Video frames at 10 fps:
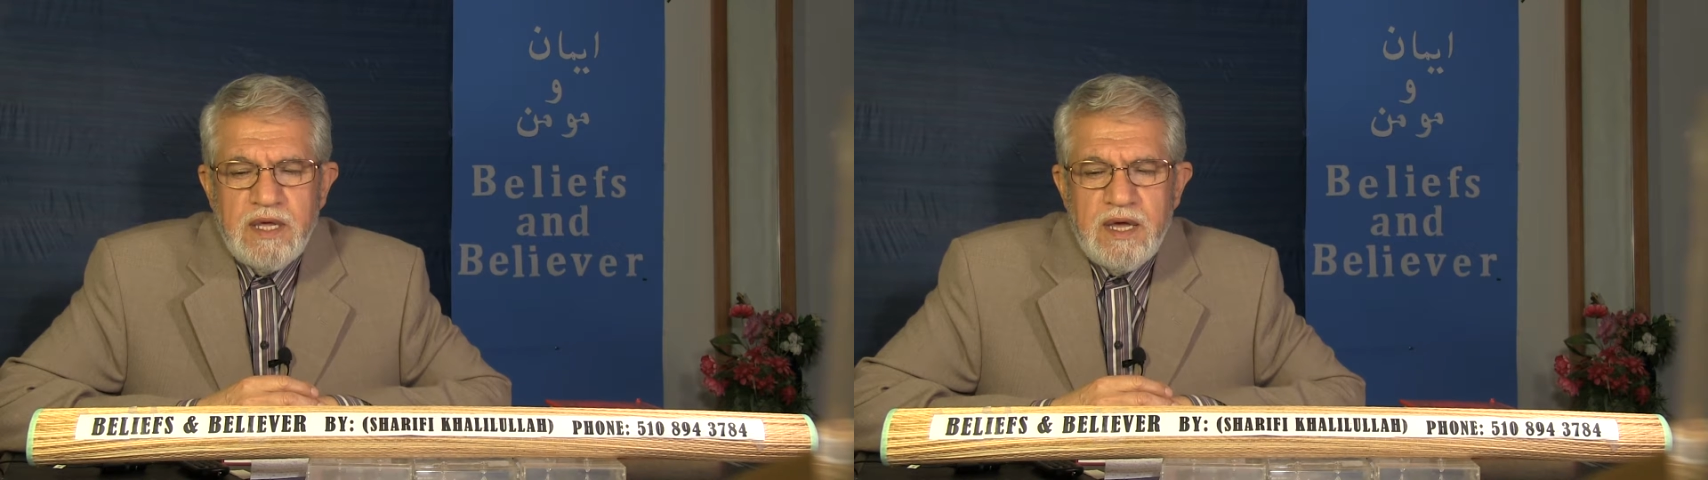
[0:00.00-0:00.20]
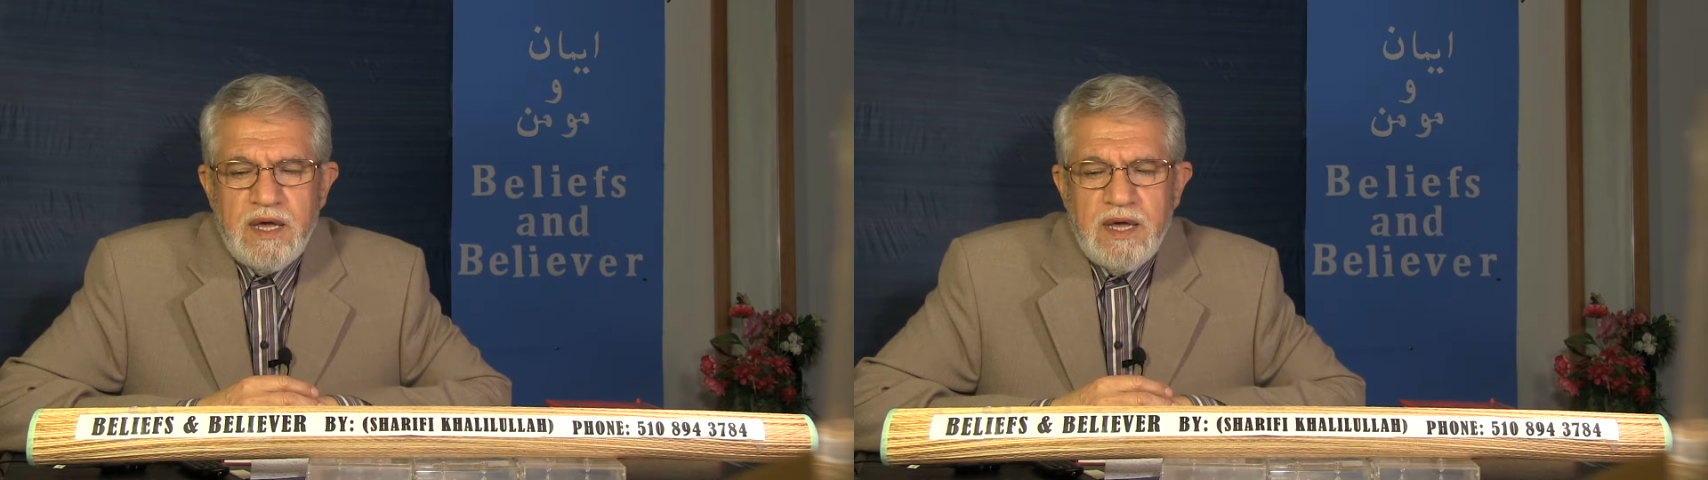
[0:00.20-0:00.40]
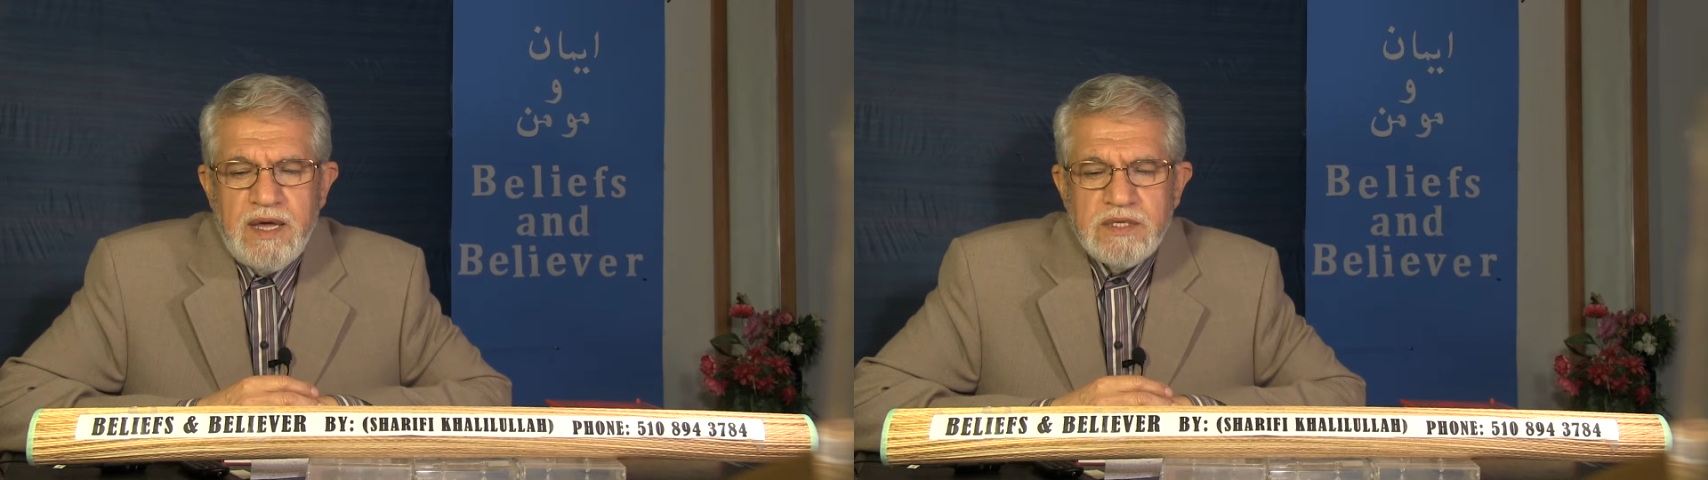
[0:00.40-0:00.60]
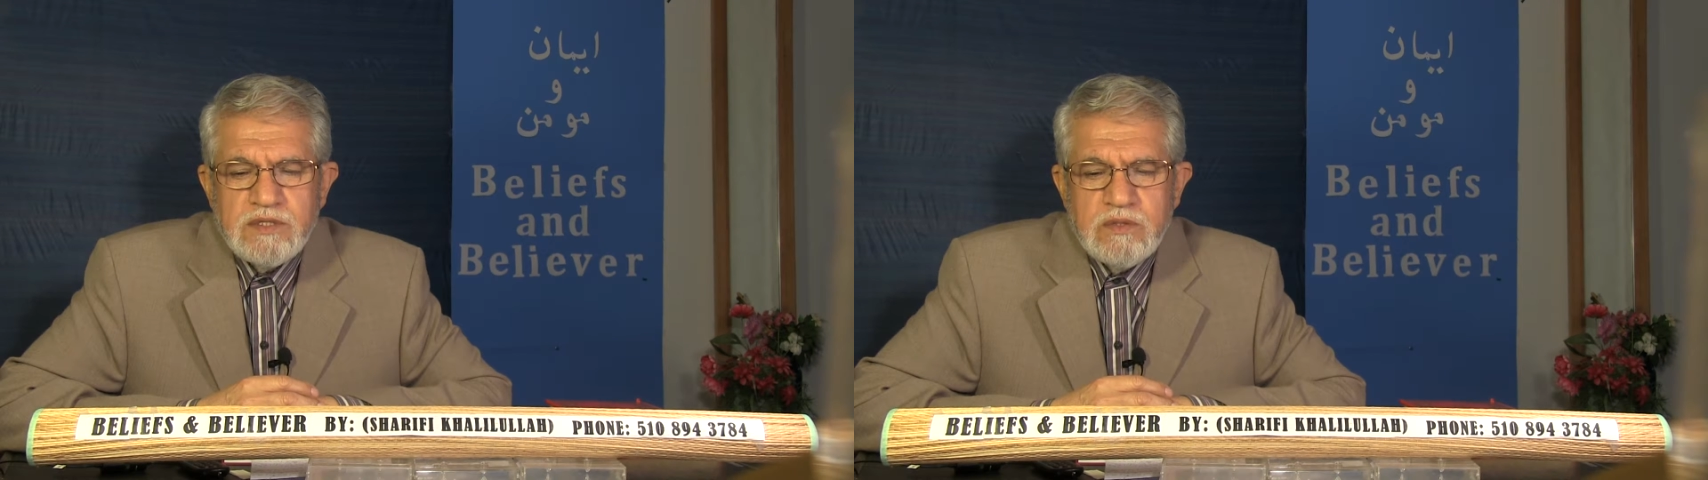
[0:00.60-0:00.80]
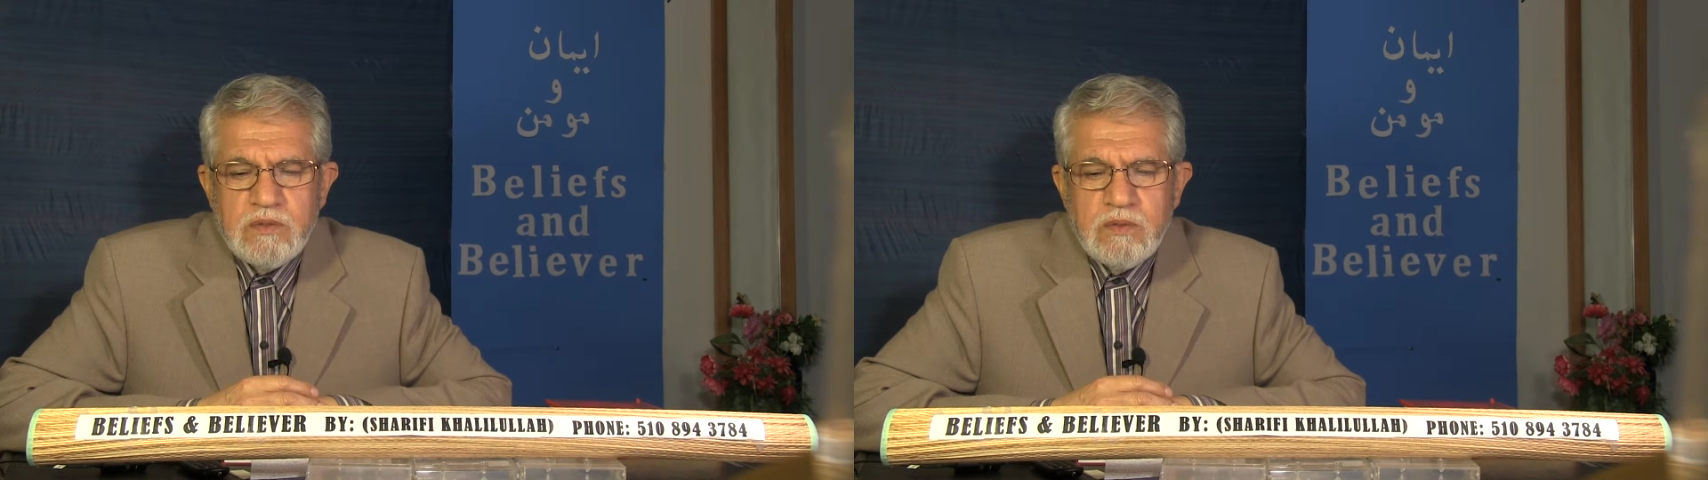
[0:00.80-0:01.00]

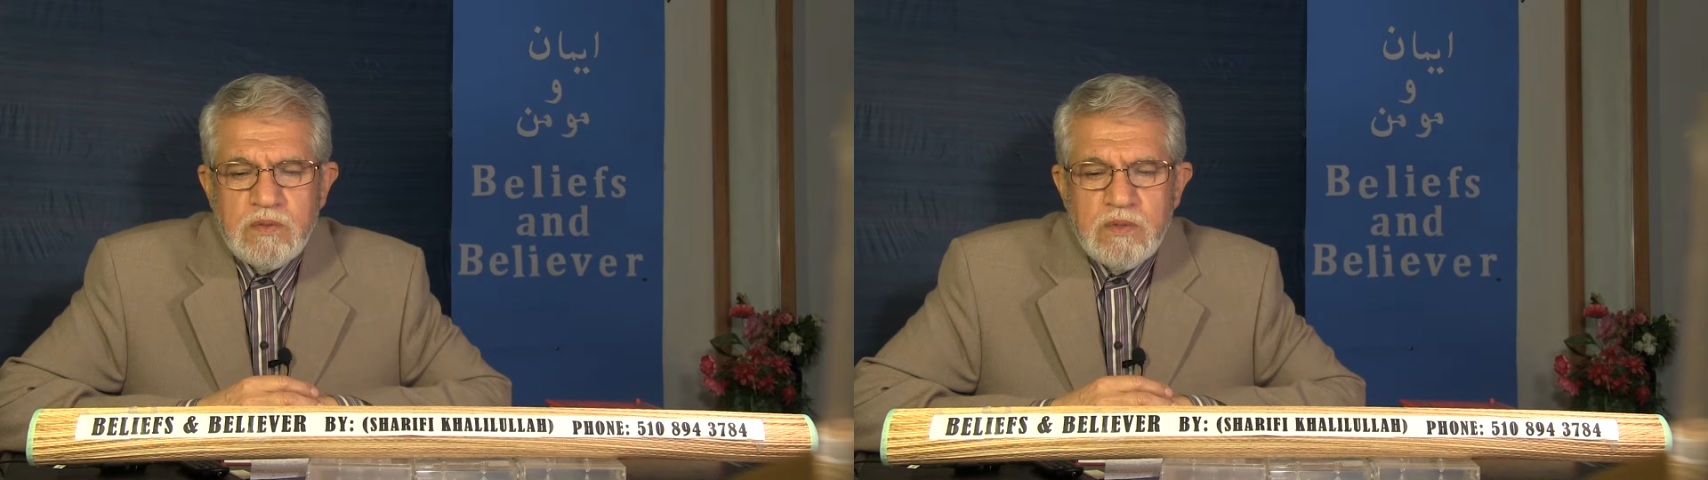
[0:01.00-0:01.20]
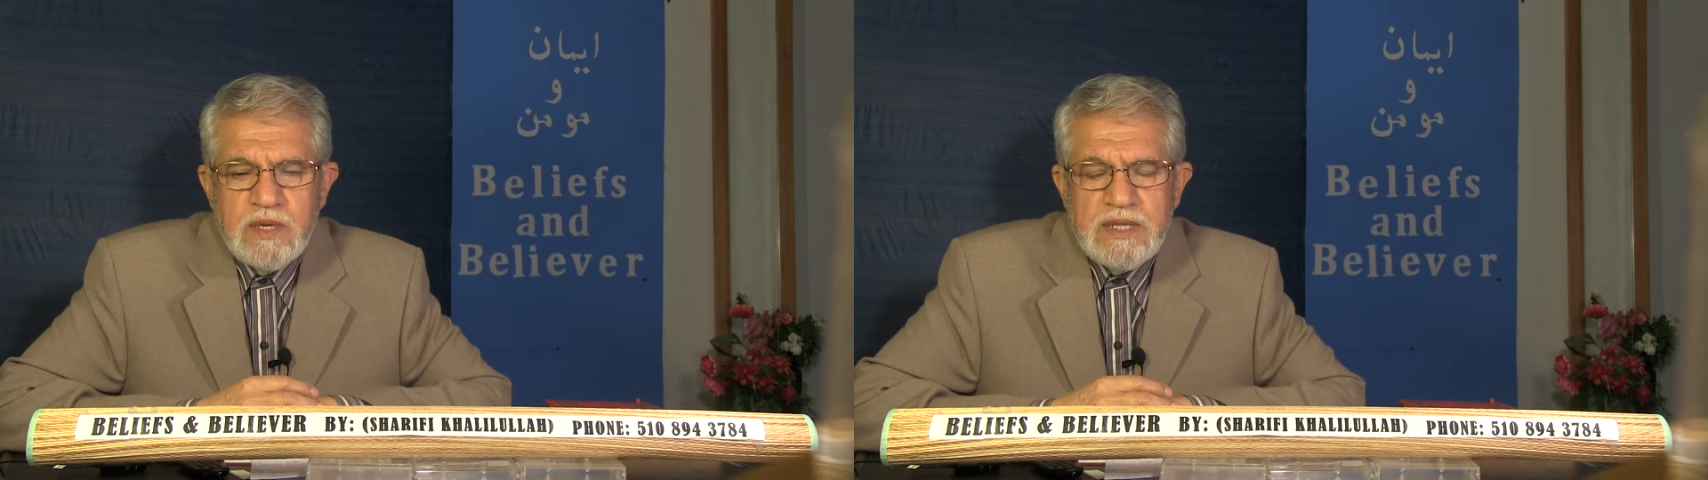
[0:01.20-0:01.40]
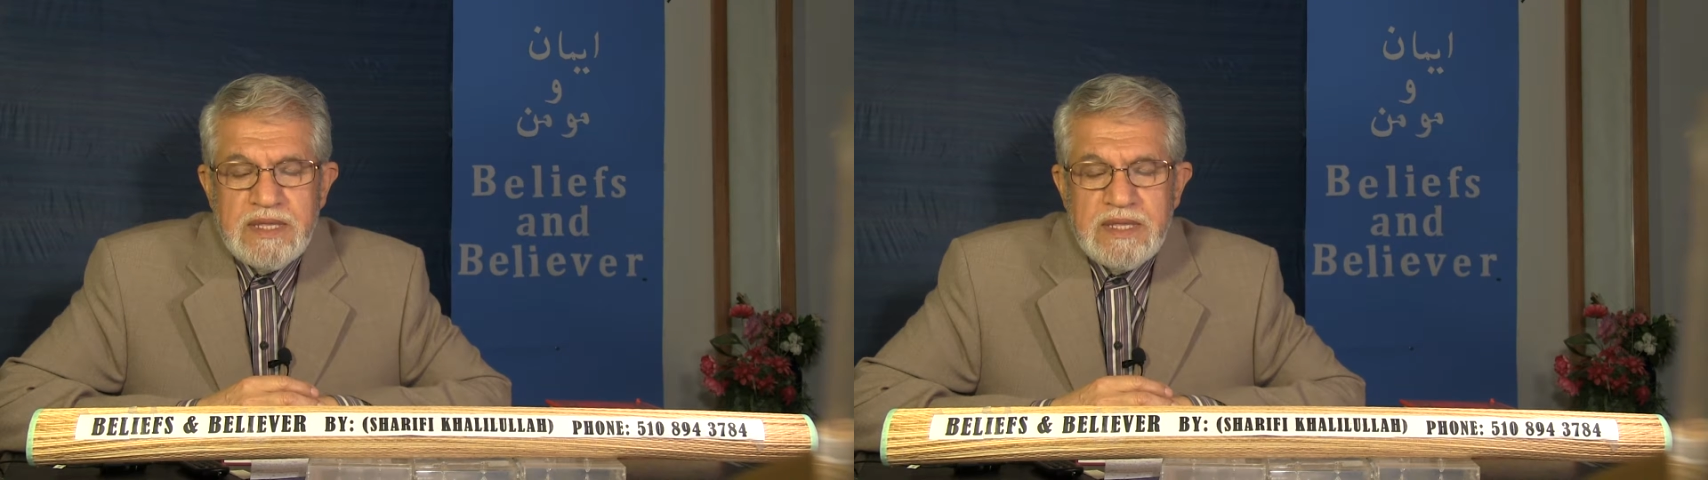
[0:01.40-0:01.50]
has to